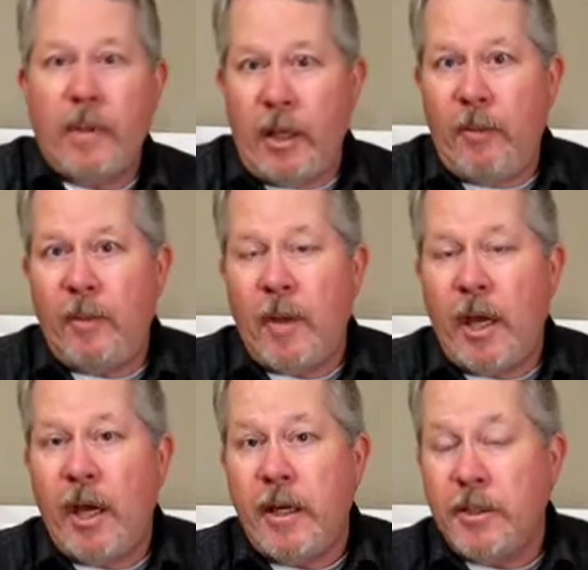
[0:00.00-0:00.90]
keeping
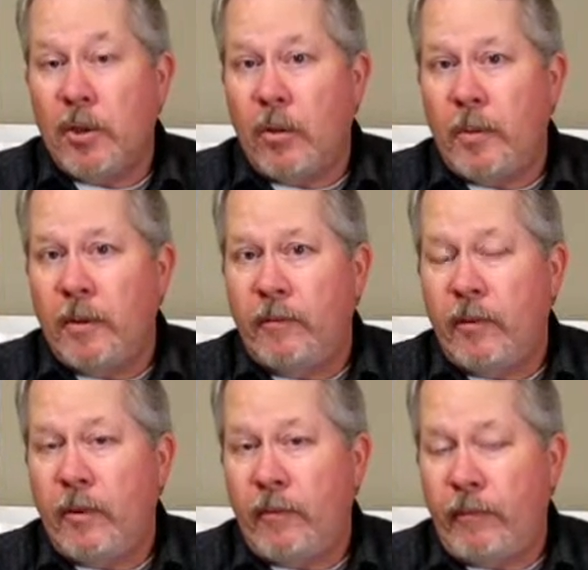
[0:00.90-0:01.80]
my eyes open
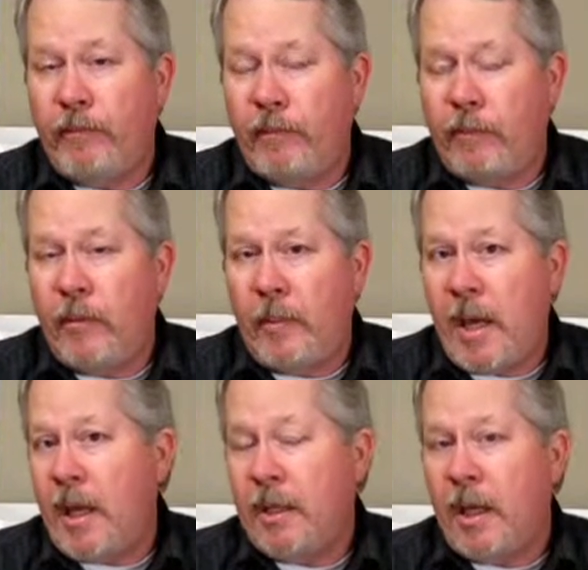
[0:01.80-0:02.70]
for the
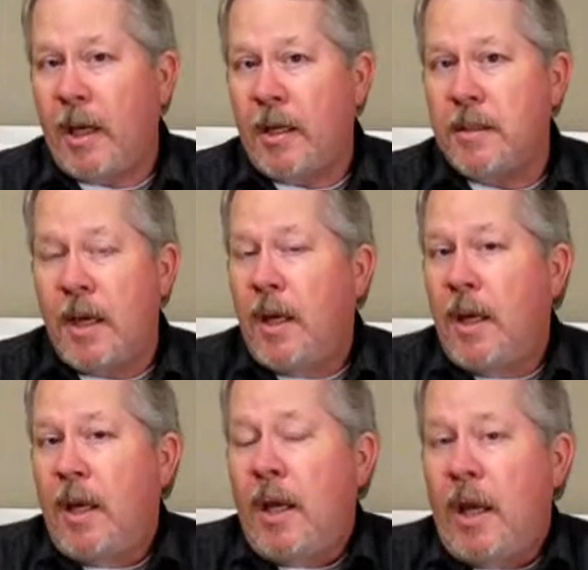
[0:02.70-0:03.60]
bad guys
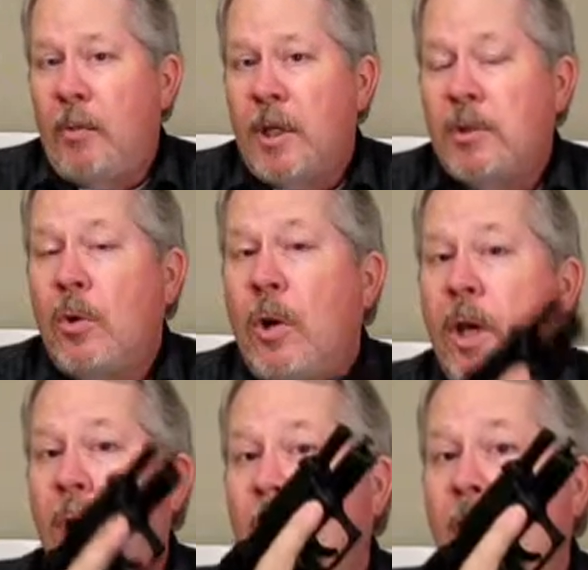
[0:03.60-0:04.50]
and what's
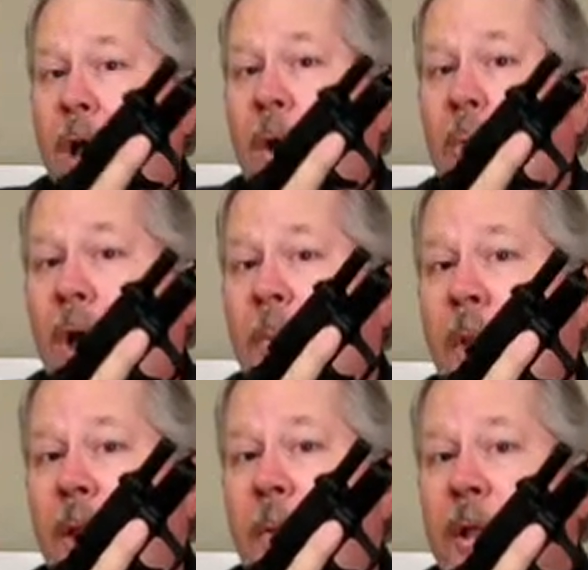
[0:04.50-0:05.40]
going on, I want to
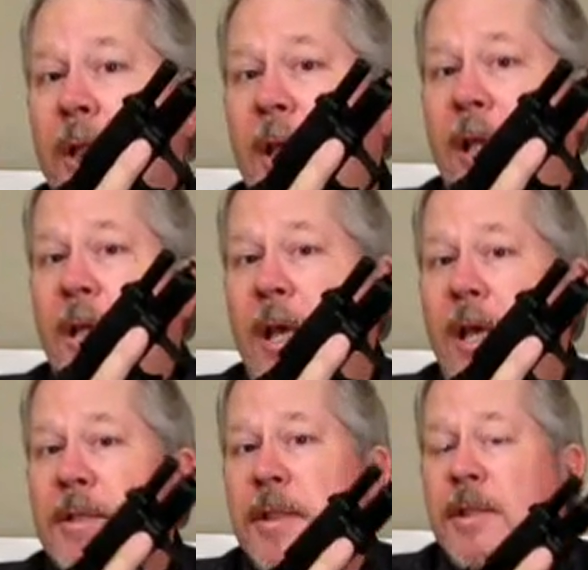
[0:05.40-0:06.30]
be able to
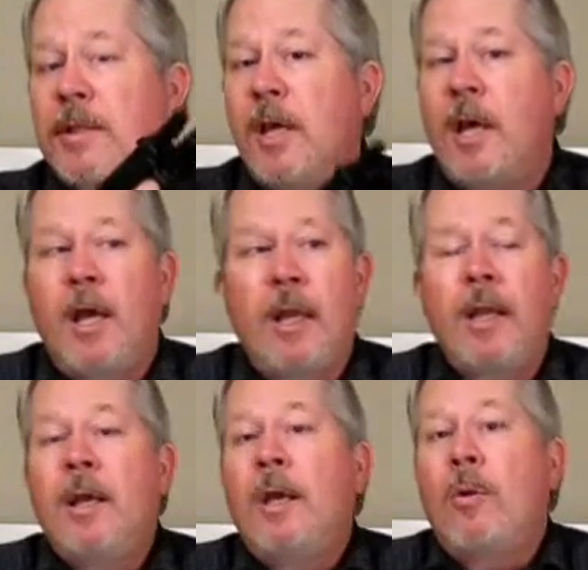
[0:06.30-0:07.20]
index this gun
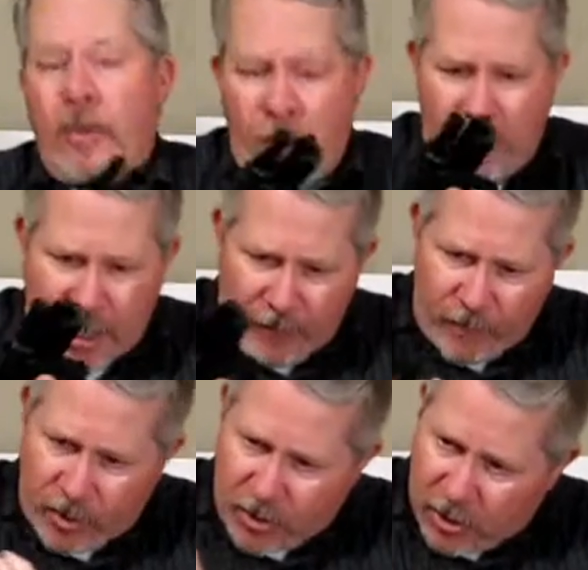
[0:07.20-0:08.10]
without having to